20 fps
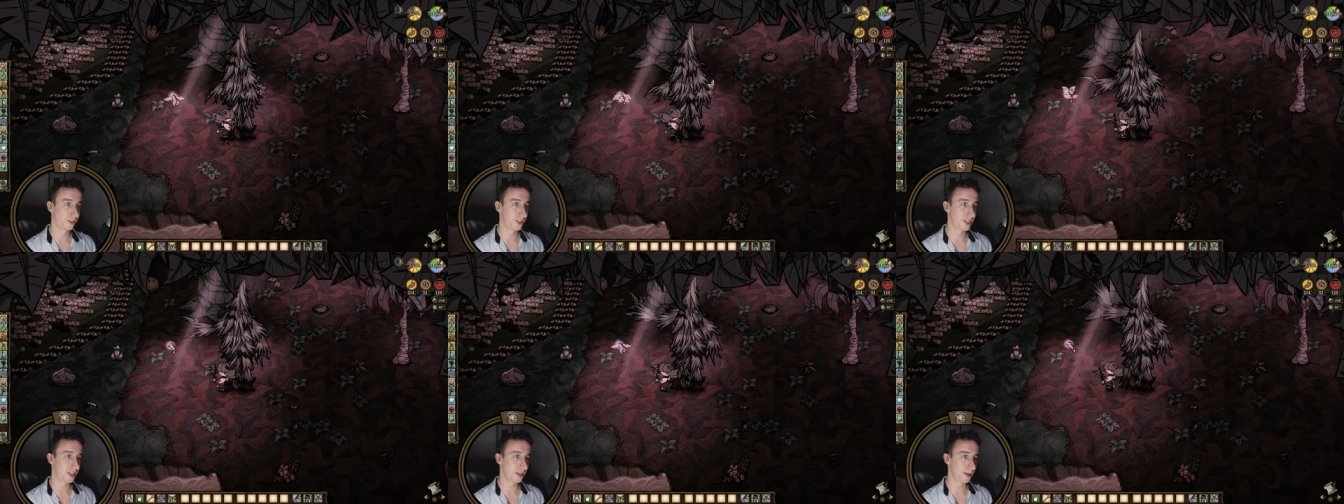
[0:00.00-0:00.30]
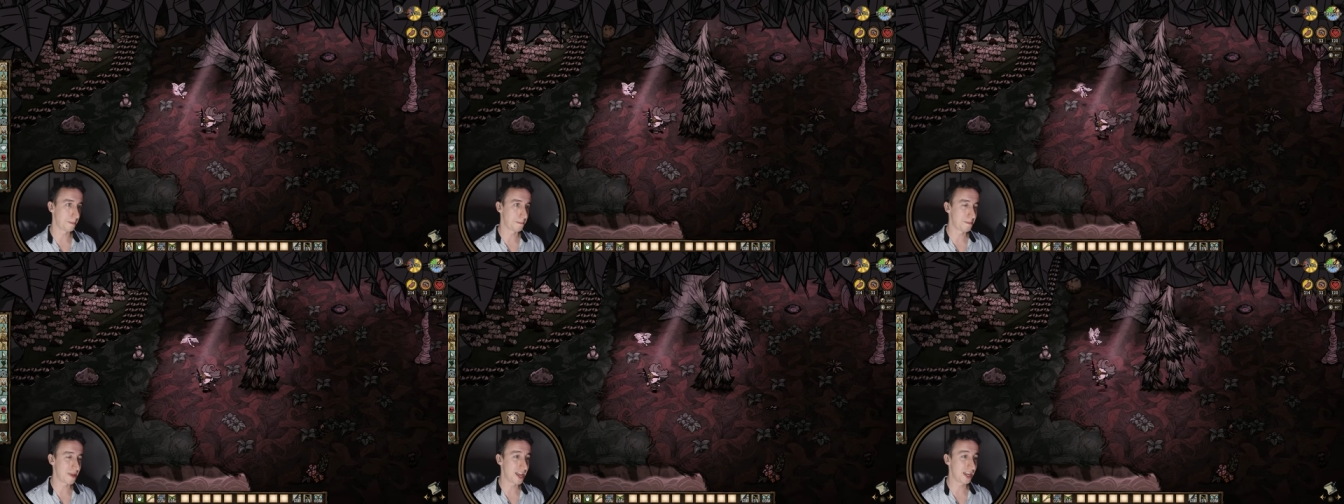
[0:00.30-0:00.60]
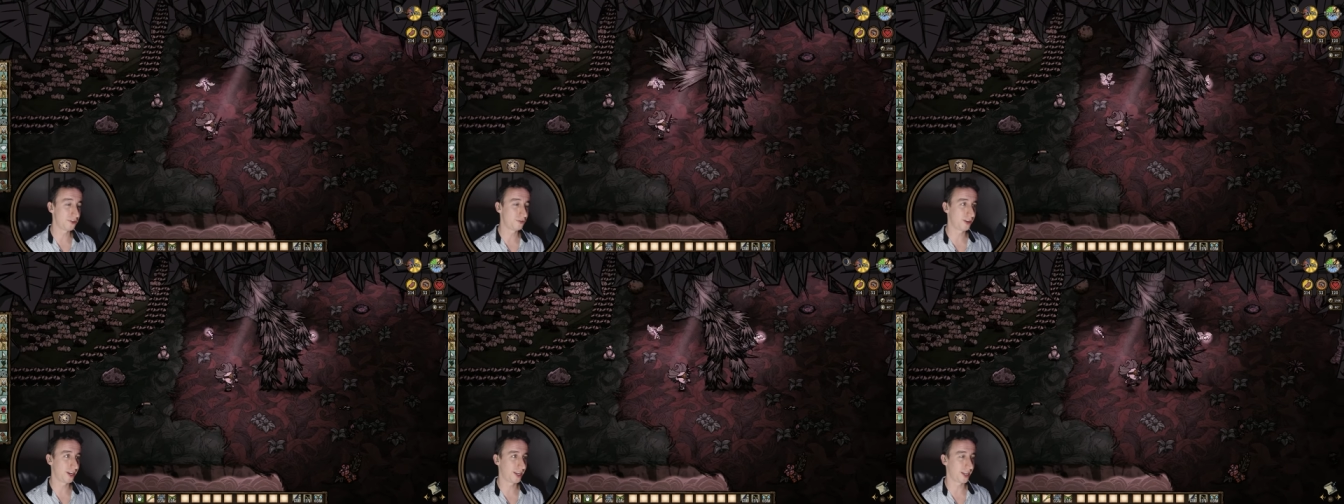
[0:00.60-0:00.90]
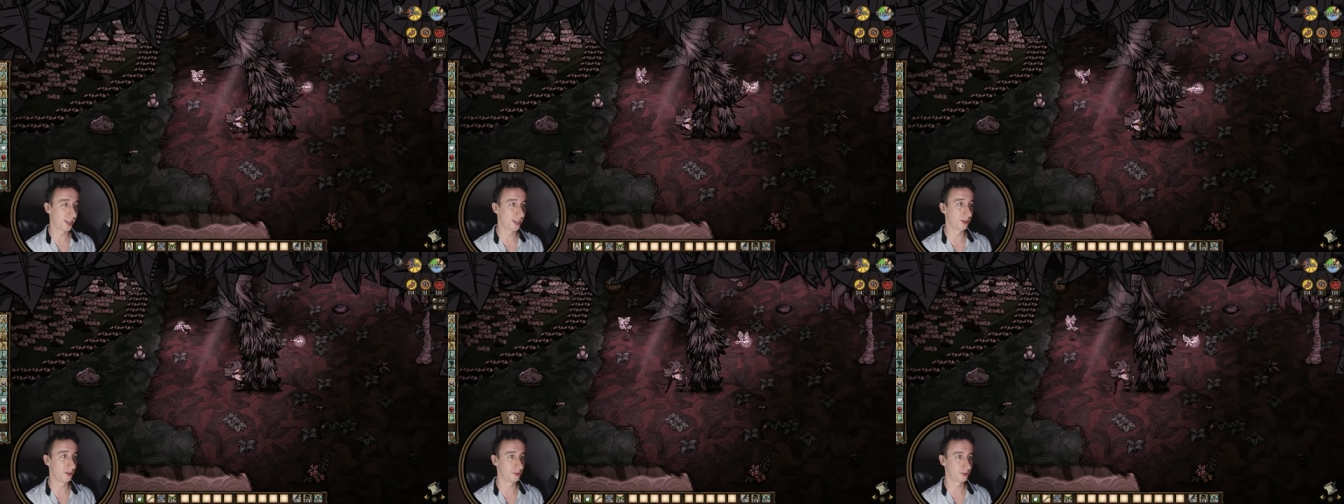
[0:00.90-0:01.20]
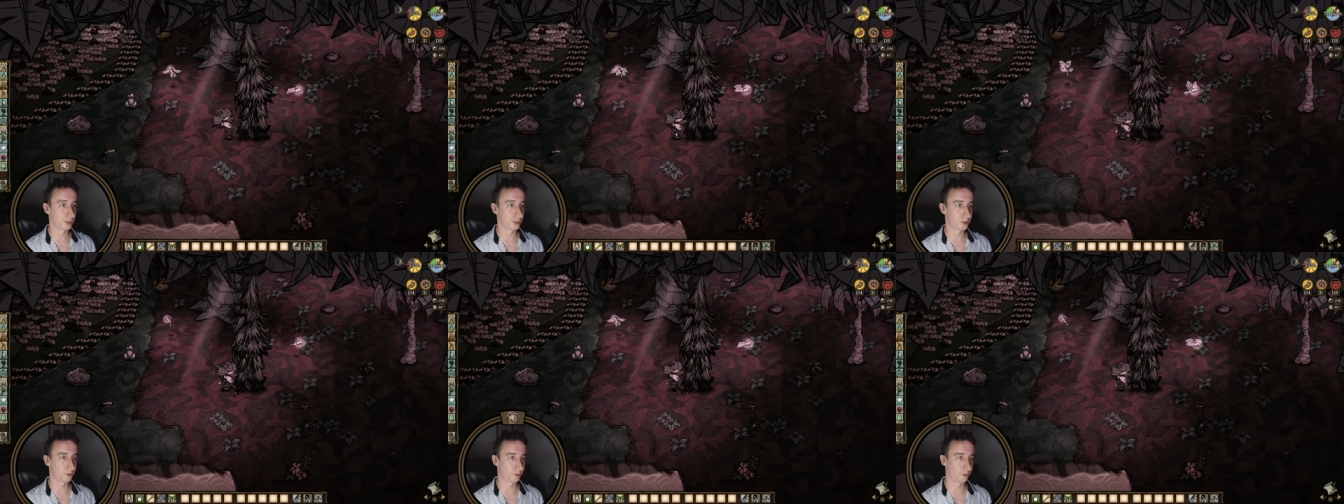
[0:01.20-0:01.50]
the Mandrake
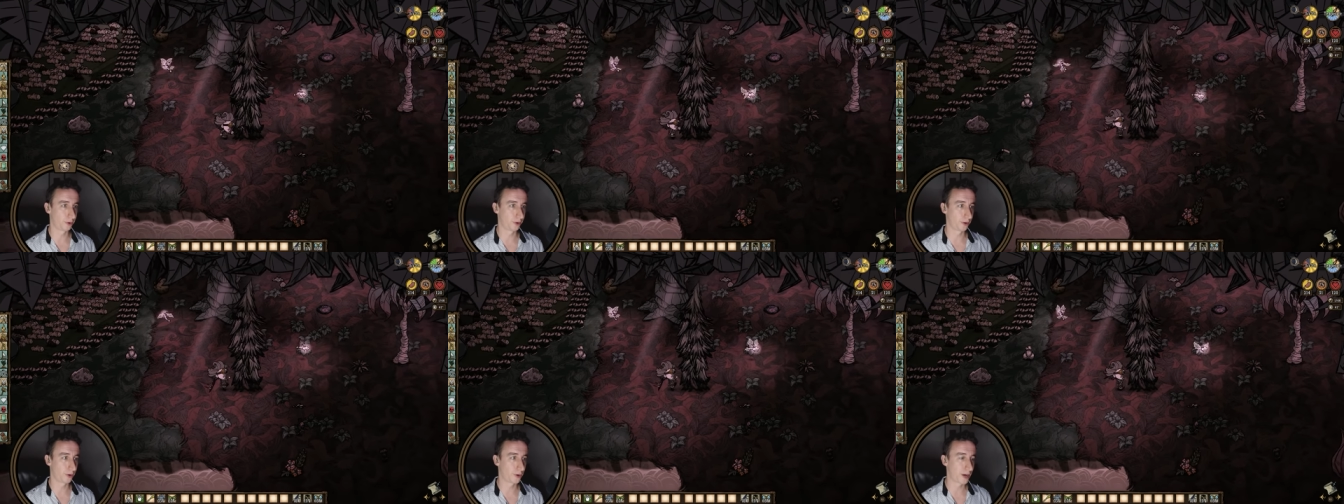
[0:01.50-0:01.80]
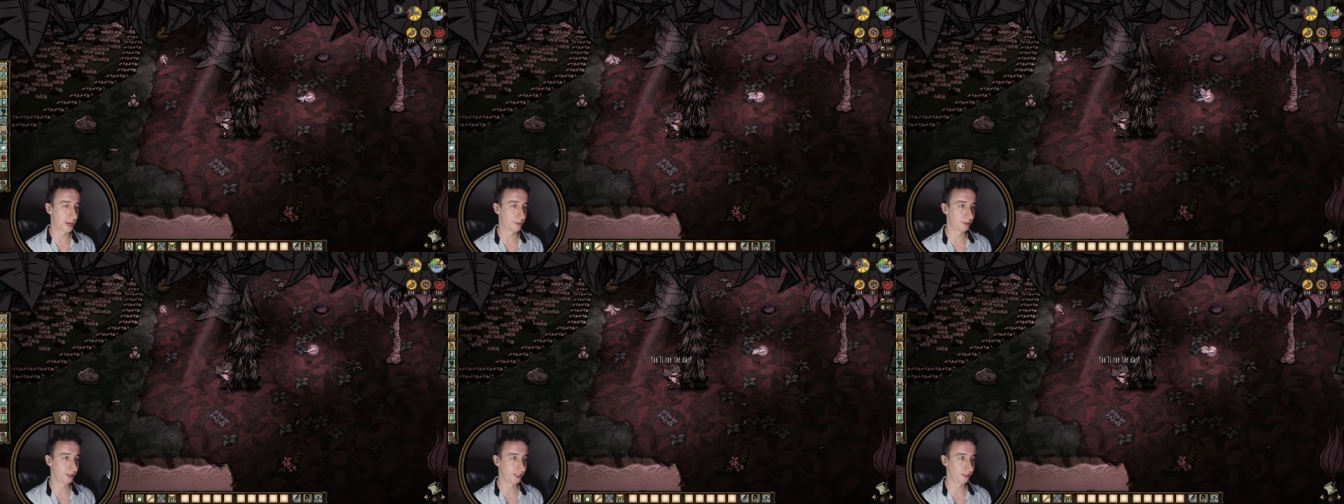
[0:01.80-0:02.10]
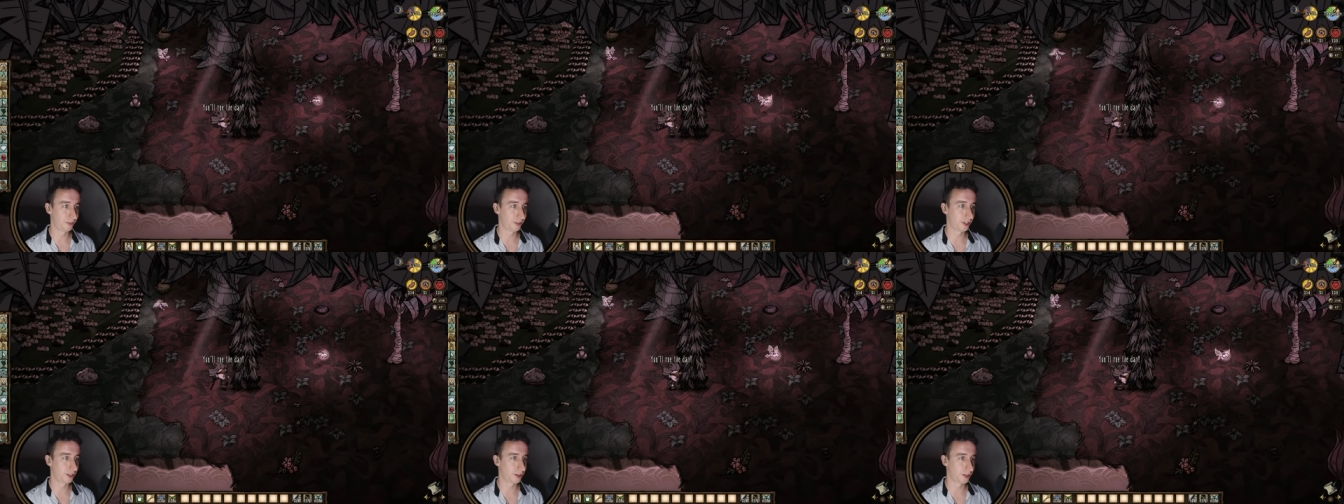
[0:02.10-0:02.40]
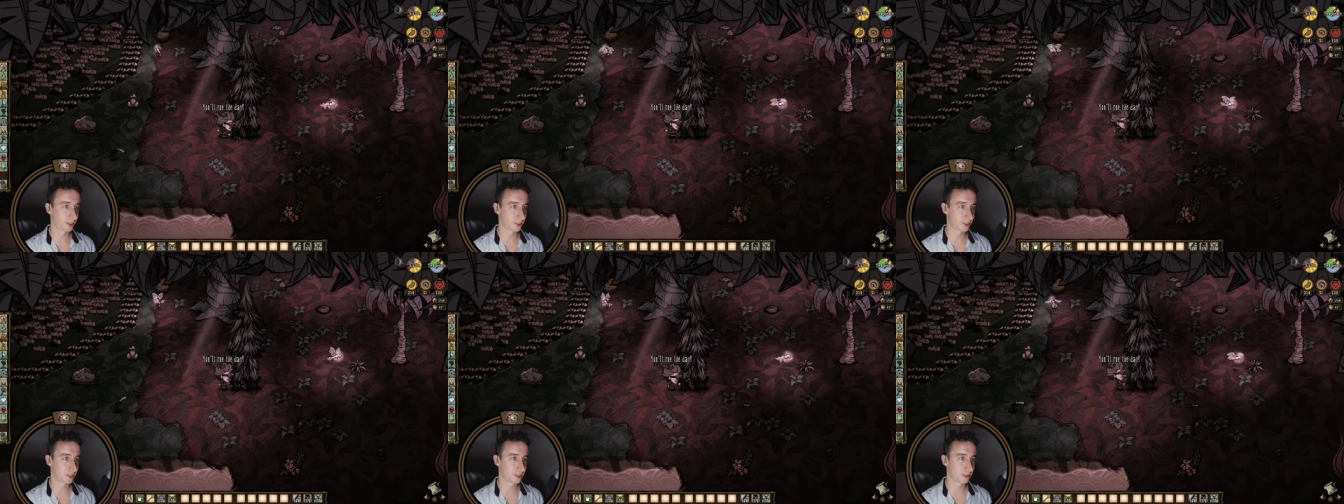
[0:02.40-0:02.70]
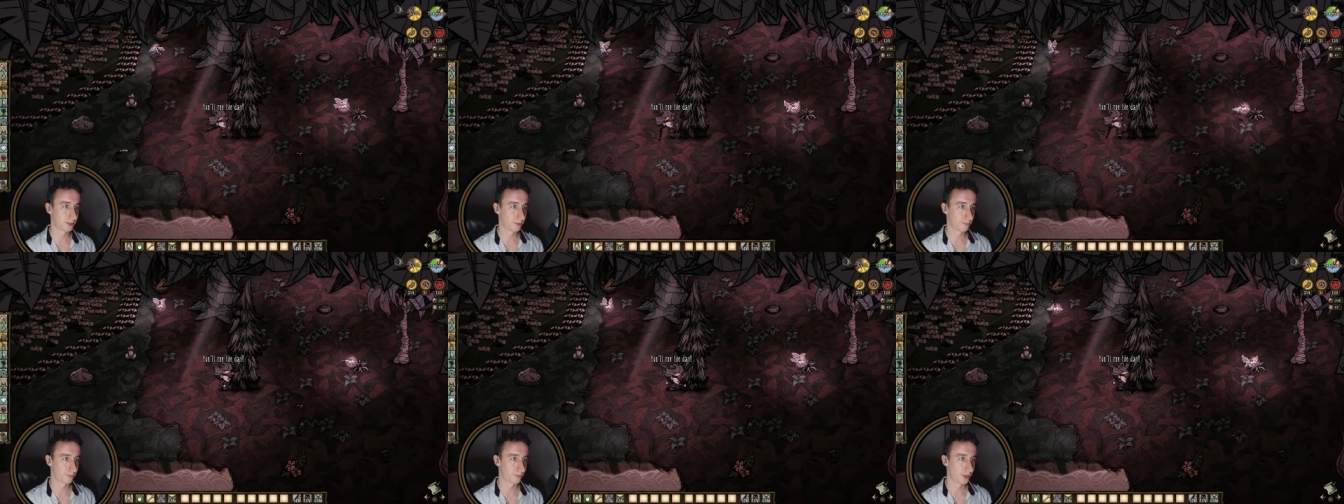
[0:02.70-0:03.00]
Elders for grabbing living logs.